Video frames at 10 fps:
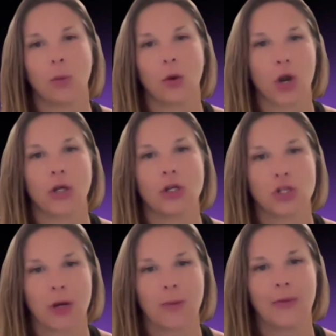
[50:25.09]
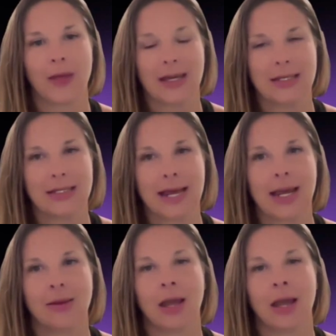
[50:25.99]
And we're not going to talk about that
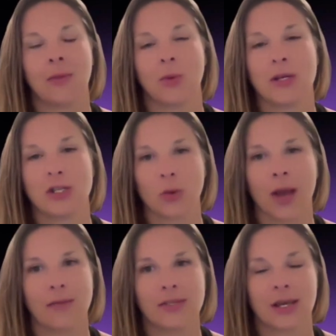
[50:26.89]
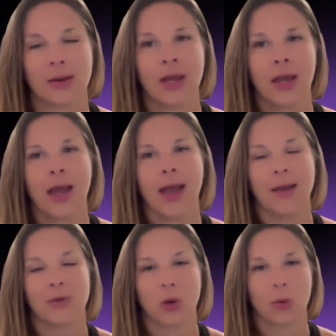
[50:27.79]
today, but we do have some,
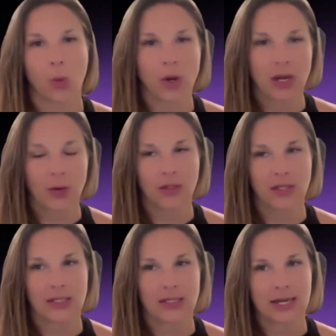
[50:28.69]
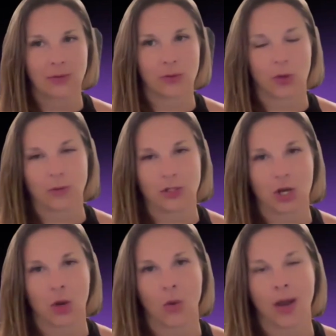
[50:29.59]
we're working with like Stand with
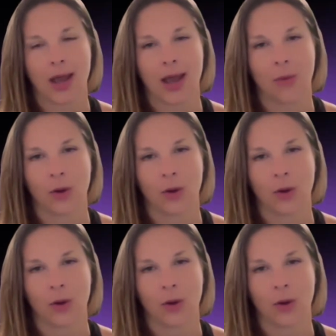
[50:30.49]
Crypto,